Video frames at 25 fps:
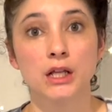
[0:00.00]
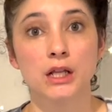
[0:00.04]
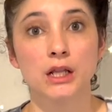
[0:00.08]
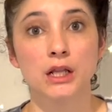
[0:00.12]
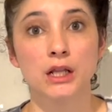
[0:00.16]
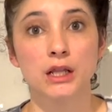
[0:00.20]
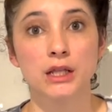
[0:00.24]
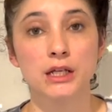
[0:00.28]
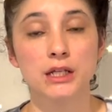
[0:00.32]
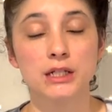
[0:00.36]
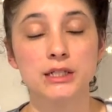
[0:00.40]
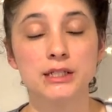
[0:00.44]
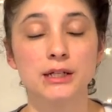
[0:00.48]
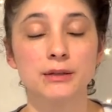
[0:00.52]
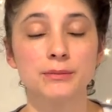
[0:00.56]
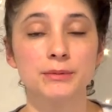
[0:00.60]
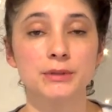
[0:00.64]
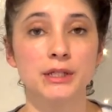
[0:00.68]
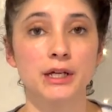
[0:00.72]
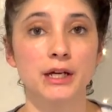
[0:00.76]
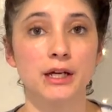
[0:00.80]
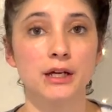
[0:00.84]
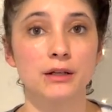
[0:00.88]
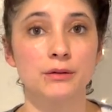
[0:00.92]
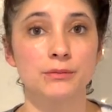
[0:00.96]
The attempts
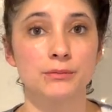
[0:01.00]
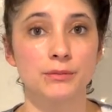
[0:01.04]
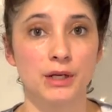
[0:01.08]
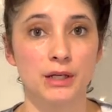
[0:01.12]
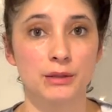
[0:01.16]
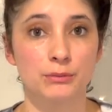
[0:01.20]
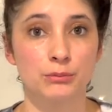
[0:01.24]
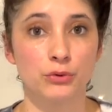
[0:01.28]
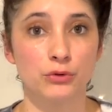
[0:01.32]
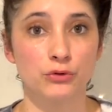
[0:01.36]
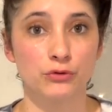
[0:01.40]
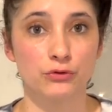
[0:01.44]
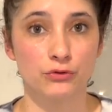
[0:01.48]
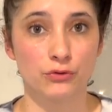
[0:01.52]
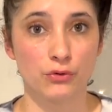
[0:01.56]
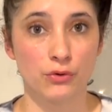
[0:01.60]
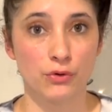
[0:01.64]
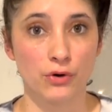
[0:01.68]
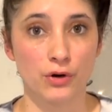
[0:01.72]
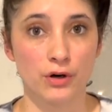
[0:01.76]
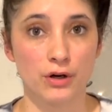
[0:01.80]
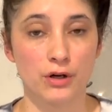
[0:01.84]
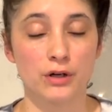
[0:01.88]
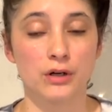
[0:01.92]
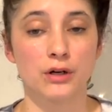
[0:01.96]
I had made
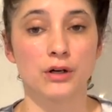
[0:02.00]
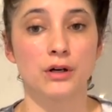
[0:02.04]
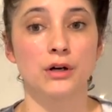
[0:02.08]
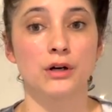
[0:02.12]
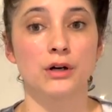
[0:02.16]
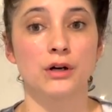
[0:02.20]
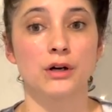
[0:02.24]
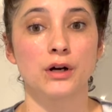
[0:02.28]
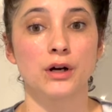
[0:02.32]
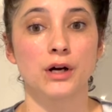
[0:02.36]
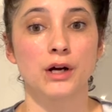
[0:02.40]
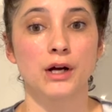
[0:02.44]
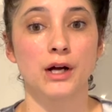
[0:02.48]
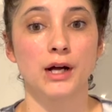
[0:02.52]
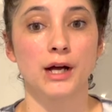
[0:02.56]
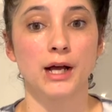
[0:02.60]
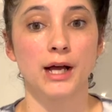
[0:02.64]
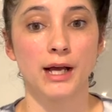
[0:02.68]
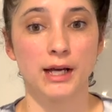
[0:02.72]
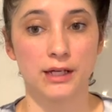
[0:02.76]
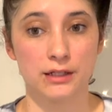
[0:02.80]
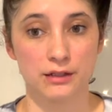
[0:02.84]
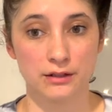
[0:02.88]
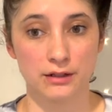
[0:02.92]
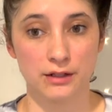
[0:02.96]
before
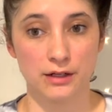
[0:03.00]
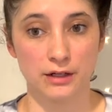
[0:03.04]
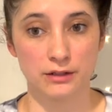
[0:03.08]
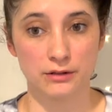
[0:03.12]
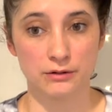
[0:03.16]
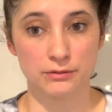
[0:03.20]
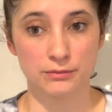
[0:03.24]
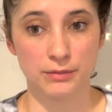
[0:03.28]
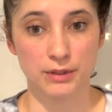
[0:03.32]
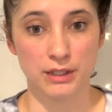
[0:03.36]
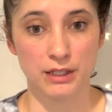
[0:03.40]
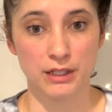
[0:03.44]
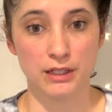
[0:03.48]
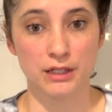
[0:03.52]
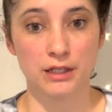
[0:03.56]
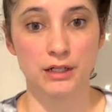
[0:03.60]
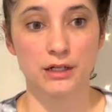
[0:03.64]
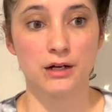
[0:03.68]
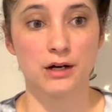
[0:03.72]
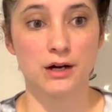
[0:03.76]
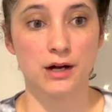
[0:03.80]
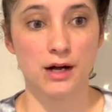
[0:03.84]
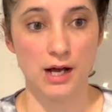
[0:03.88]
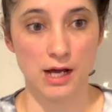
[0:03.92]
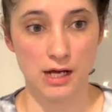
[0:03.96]
hadn't gotten me
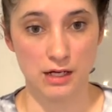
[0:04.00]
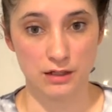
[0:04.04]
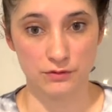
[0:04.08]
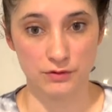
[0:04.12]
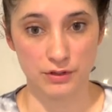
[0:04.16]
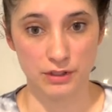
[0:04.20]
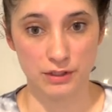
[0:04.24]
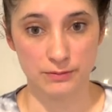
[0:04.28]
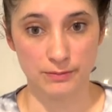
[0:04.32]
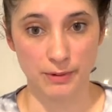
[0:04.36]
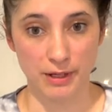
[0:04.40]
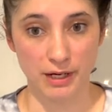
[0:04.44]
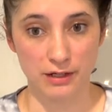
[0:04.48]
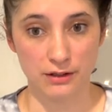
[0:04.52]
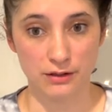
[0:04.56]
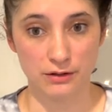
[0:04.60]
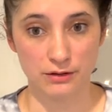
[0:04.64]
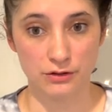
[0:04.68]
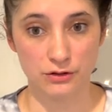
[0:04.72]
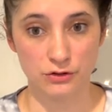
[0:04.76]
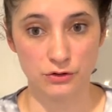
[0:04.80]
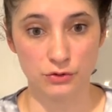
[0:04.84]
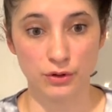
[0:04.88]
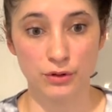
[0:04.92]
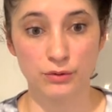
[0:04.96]
out of this pattern.
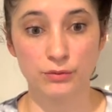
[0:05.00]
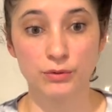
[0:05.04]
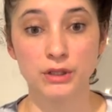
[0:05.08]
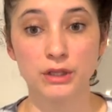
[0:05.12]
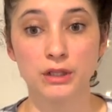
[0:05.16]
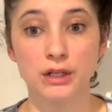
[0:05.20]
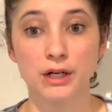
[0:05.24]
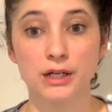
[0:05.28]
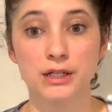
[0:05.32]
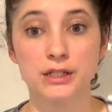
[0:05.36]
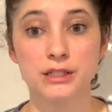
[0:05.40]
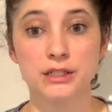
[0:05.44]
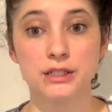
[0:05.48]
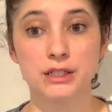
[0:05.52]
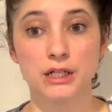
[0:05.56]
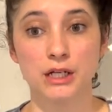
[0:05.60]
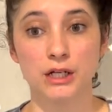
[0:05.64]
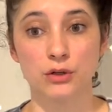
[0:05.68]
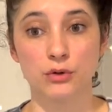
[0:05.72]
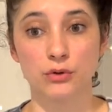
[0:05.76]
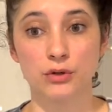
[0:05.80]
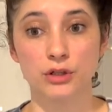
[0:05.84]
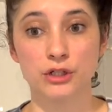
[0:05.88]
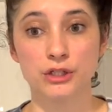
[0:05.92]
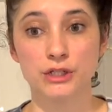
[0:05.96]
So I realized in
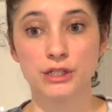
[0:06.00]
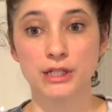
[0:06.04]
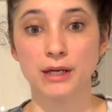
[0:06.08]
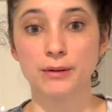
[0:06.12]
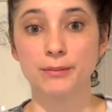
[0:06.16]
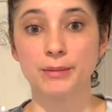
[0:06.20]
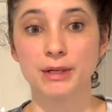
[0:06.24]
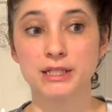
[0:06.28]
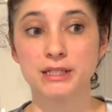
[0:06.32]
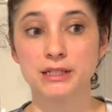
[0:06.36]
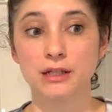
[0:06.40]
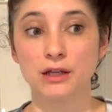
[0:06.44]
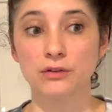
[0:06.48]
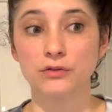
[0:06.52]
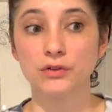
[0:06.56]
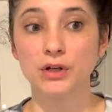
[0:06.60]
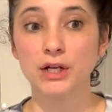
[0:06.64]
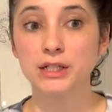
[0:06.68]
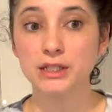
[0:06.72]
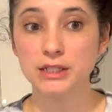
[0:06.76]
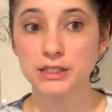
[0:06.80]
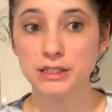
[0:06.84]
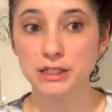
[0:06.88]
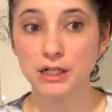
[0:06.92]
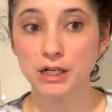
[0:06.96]
order to get myself
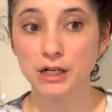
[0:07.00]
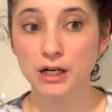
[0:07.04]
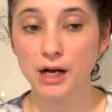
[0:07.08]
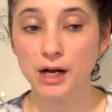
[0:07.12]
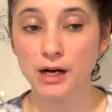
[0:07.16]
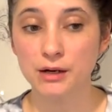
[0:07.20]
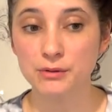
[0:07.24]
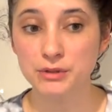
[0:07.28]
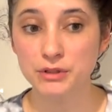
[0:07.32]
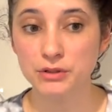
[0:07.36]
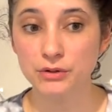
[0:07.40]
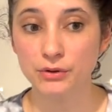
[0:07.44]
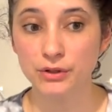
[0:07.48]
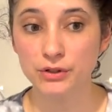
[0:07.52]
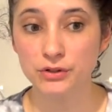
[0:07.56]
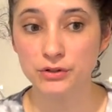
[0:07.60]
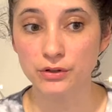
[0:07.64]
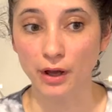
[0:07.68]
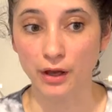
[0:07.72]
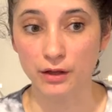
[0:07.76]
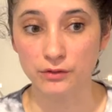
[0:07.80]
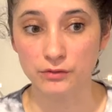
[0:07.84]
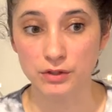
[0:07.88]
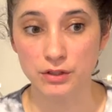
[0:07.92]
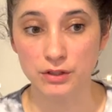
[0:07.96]
unstuck, I was going to
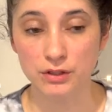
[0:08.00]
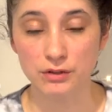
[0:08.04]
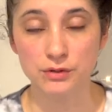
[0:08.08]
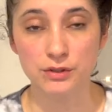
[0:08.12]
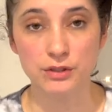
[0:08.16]
have to do